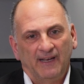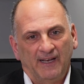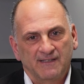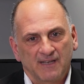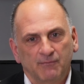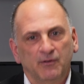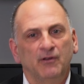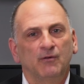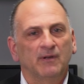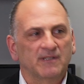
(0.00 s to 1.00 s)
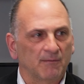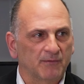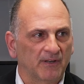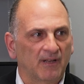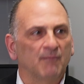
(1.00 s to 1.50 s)
it's up to you, it's up
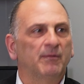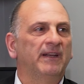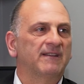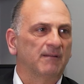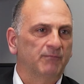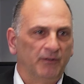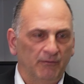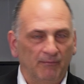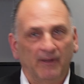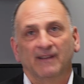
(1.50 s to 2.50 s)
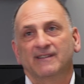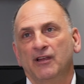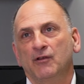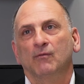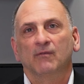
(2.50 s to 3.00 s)
to the company, it's up to you. I say
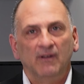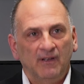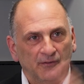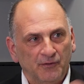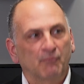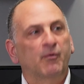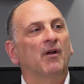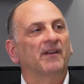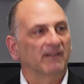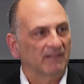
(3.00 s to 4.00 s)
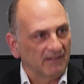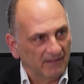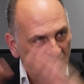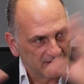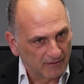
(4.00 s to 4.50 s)
you, the product
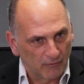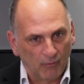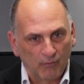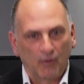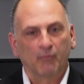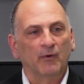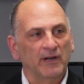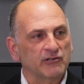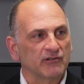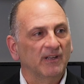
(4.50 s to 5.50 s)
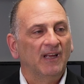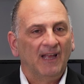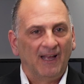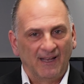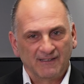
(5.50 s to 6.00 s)
is the right. whole corporation.
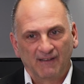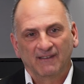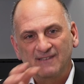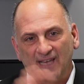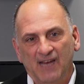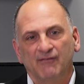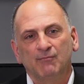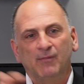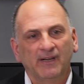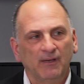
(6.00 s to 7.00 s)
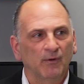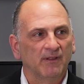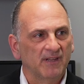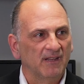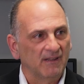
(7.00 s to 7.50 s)
As long as everybody
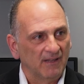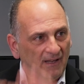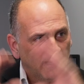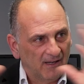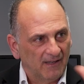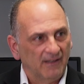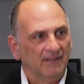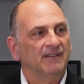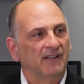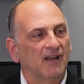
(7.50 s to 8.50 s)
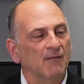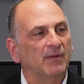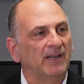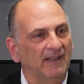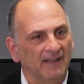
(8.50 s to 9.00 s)
within the
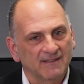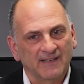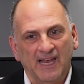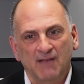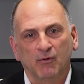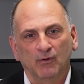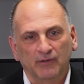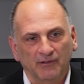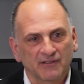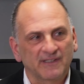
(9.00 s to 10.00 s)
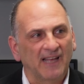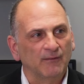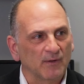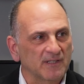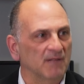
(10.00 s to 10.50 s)
company is able to
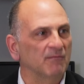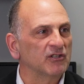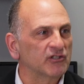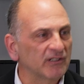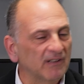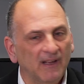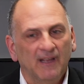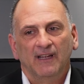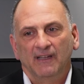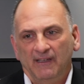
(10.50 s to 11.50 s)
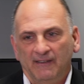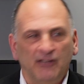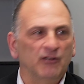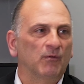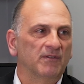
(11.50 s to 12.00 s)
understand what's the mission,
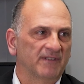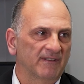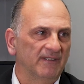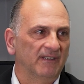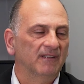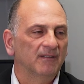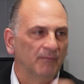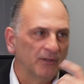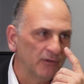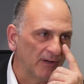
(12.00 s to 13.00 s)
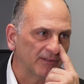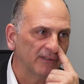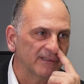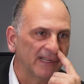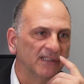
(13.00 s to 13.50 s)
then you will succeed. But you have to
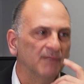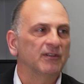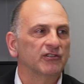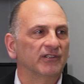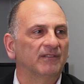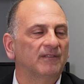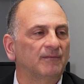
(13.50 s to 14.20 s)
understand the mission.